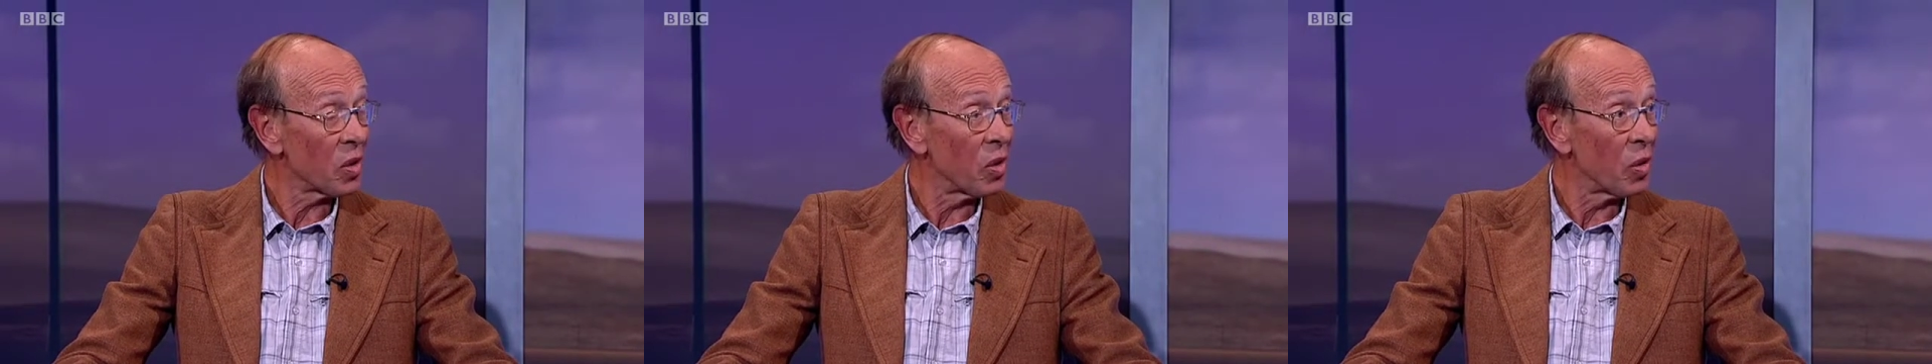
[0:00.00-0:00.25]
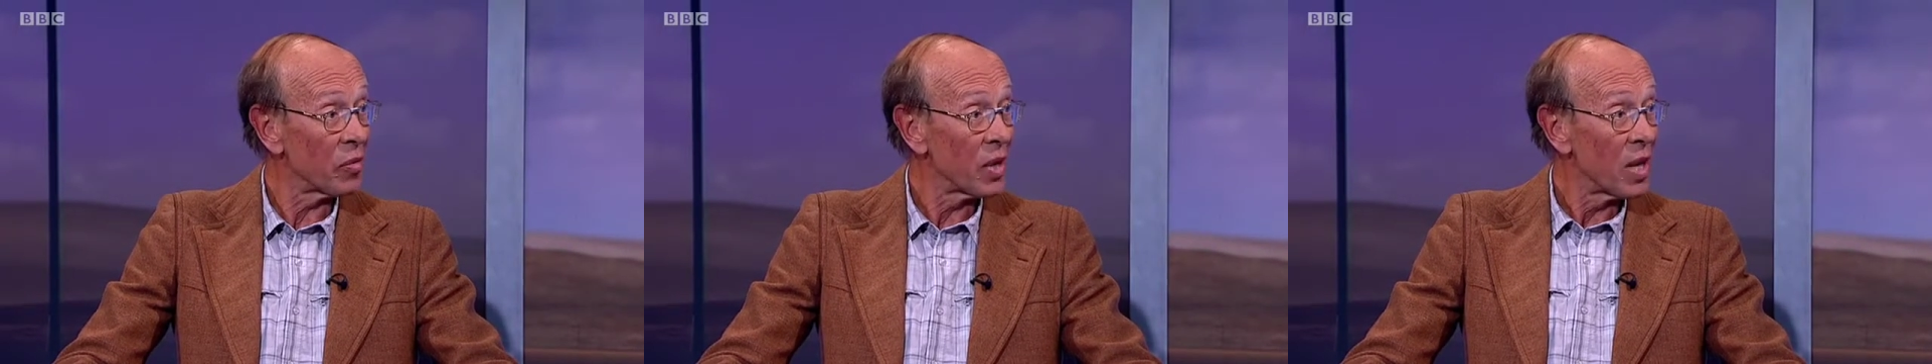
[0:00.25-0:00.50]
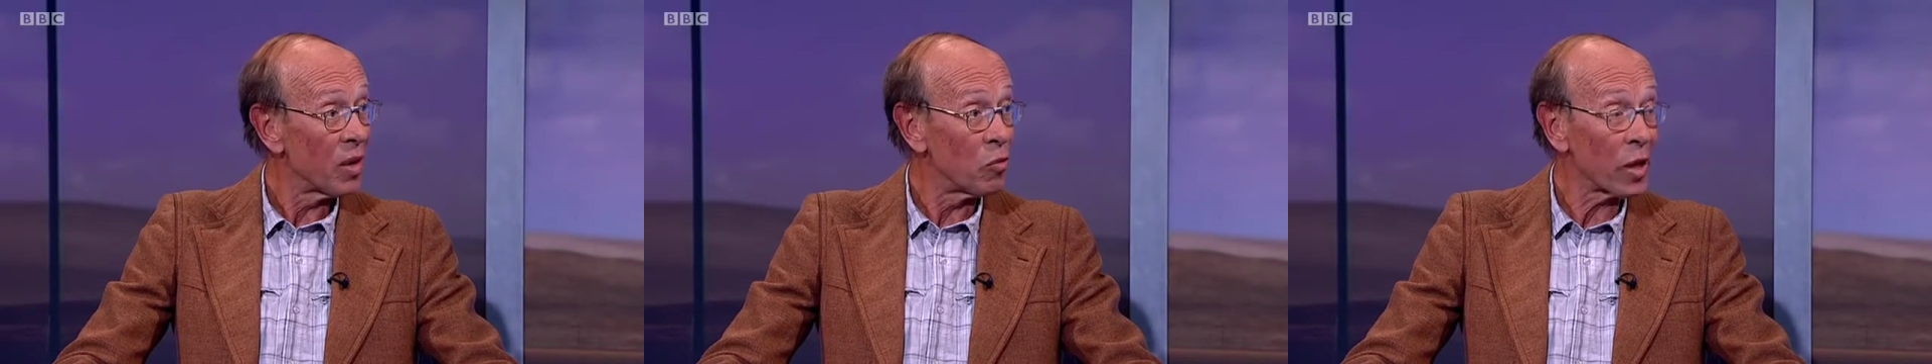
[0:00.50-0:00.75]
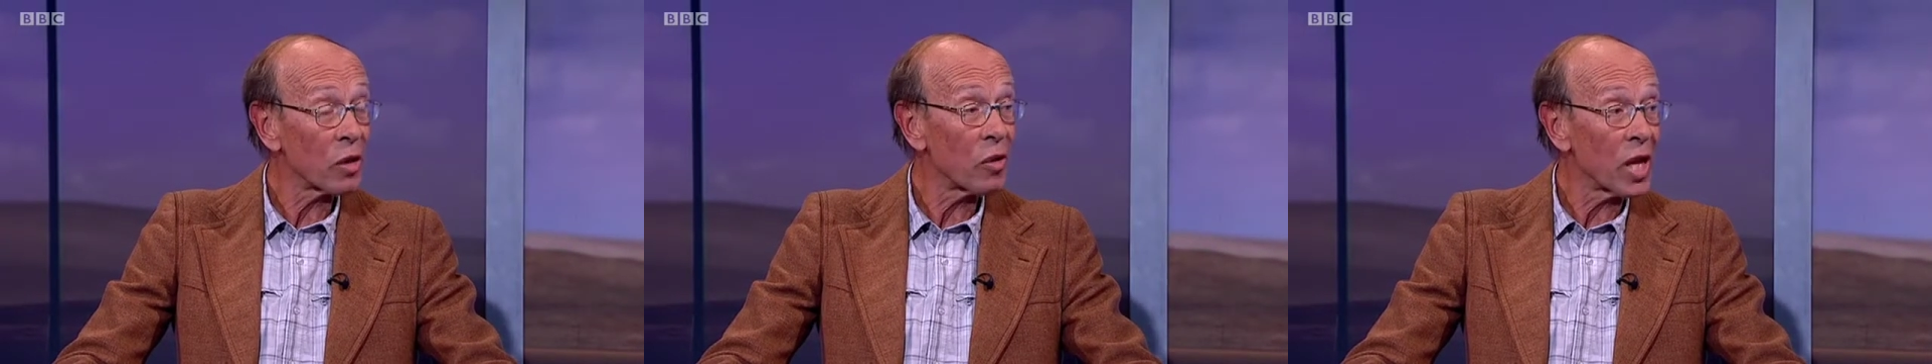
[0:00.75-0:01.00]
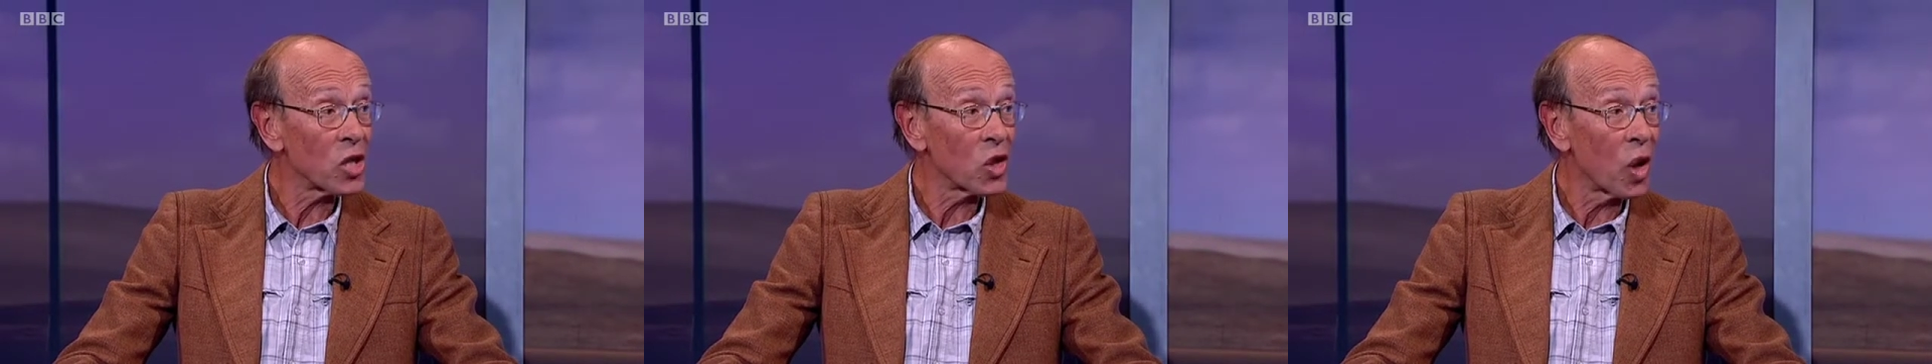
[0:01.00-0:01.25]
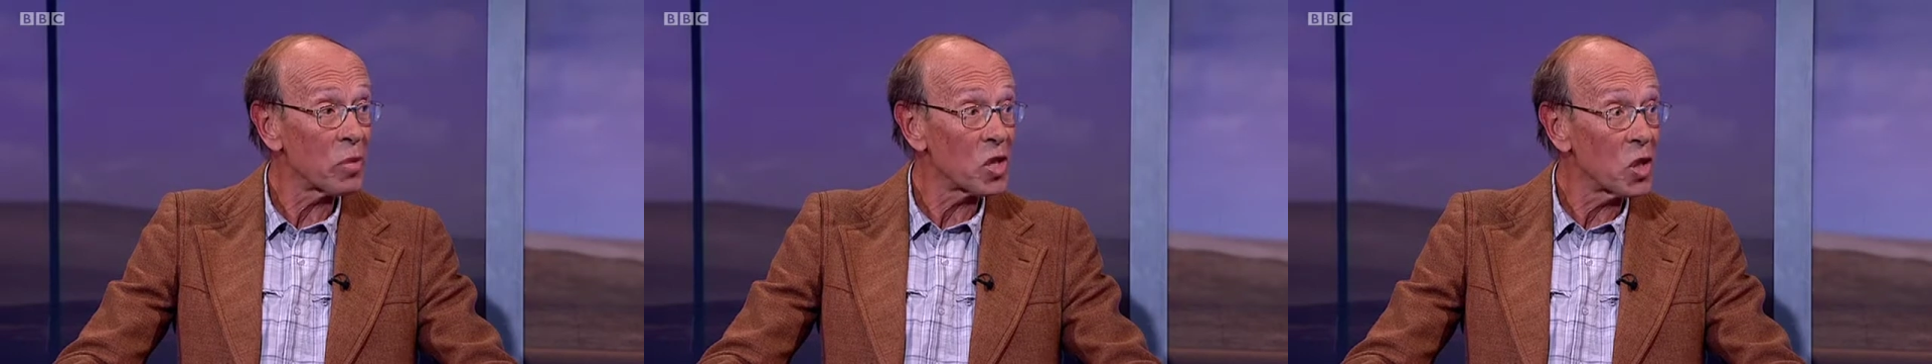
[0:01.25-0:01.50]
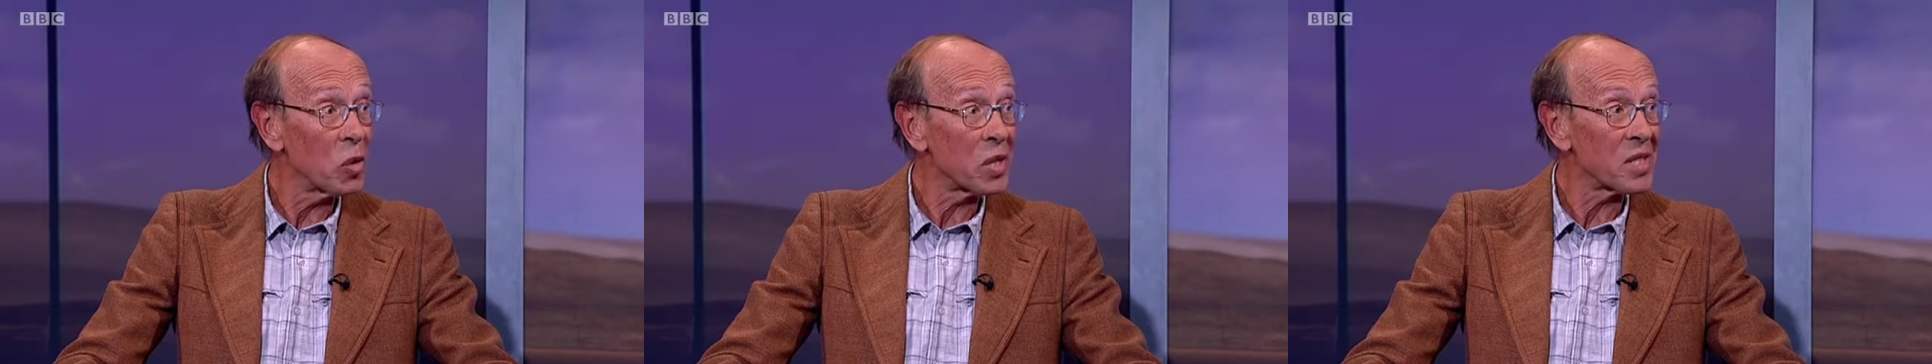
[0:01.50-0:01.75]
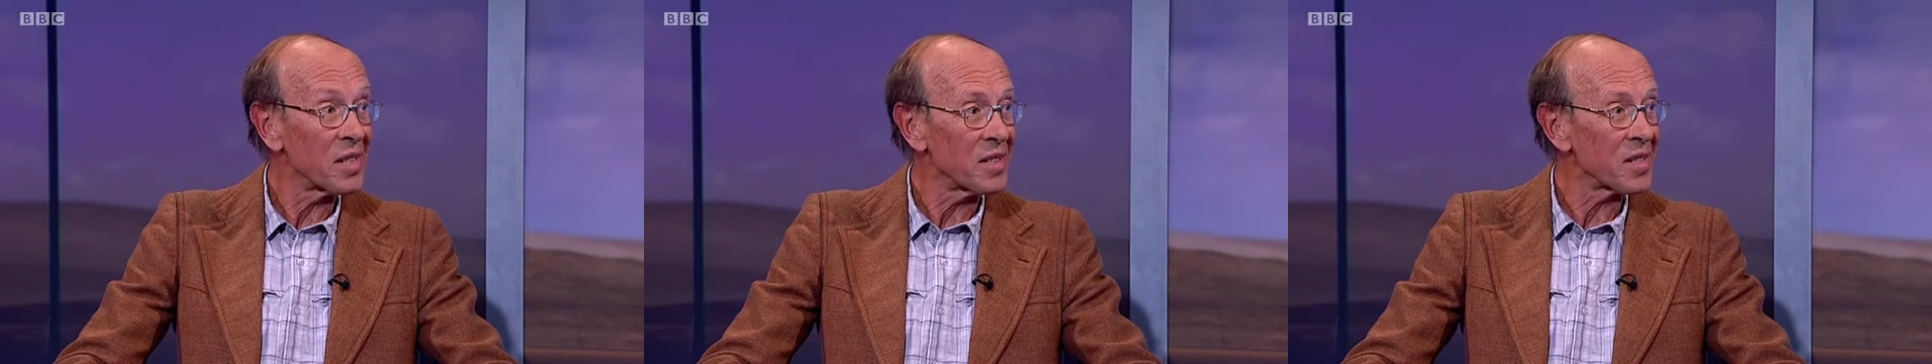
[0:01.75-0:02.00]
of recreational
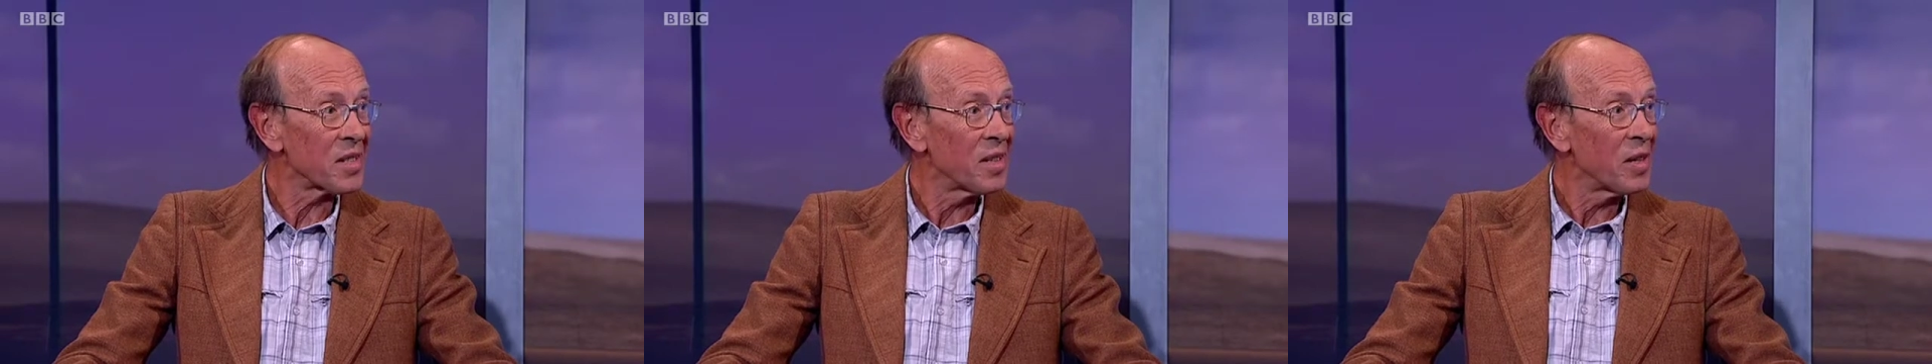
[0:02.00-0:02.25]
opportunities